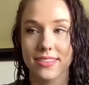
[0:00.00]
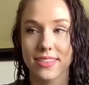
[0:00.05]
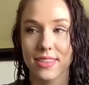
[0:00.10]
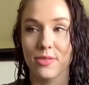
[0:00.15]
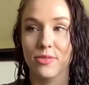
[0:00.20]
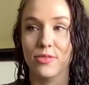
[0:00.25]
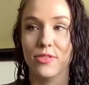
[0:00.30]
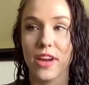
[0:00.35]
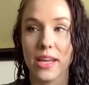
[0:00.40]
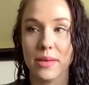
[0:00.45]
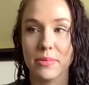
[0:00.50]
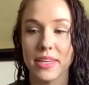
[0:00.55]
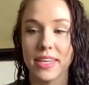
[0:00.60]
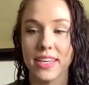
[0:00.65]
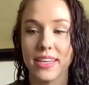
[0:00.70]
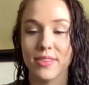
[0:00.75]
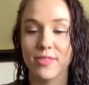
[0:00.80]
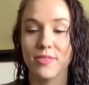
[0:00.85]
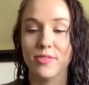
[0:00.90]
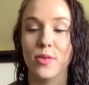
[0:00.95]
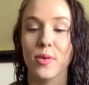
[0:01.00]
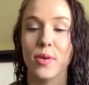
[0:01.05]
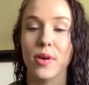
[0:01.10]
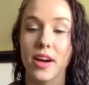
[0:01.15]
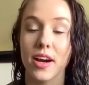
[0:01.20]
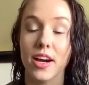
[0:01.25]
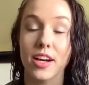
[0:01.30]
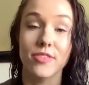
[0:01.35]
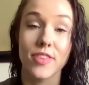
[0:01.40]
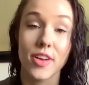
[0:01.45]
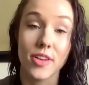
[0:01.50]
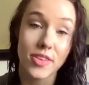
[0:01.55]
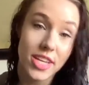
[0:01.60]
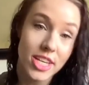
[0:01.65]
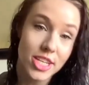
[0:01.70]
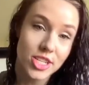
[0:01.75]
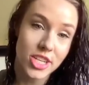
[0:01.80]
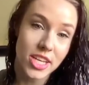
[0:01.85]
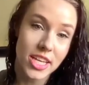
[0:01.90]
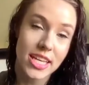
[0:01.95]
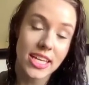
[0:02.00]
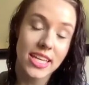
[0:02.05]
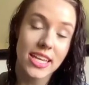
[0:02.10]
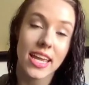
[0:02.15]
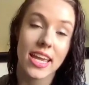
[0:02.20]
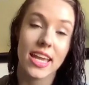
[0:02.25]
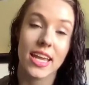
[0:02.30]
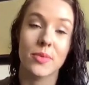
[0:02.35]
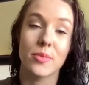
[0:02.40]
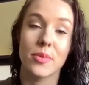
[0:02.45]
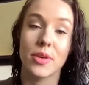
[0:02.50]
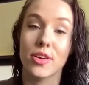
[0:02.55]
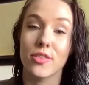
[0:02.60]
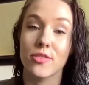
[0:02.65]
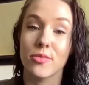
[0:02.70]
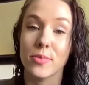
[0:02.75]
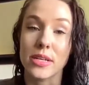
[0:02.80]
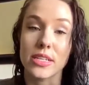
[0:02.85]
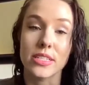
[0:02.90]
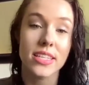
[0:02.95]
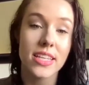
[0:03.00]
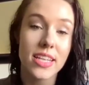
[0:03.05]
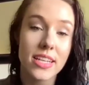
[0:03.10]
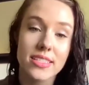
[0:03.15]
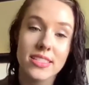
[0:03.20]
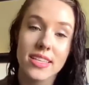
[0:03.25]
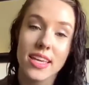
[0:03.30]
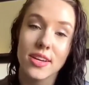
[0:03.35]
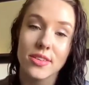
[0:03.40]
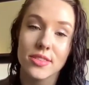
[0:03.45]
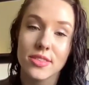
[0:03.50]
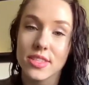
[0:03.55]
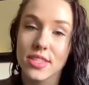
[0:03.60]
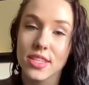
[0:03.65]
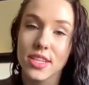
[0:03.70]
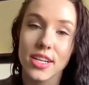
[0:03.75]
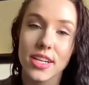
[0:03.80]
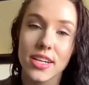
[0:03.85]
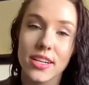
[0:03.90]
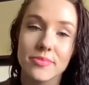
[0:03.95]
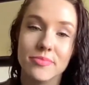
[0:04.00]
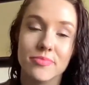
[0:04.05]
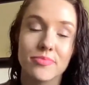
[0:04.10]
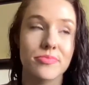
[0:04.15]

framing for our foundation. And we heard from our sales counselor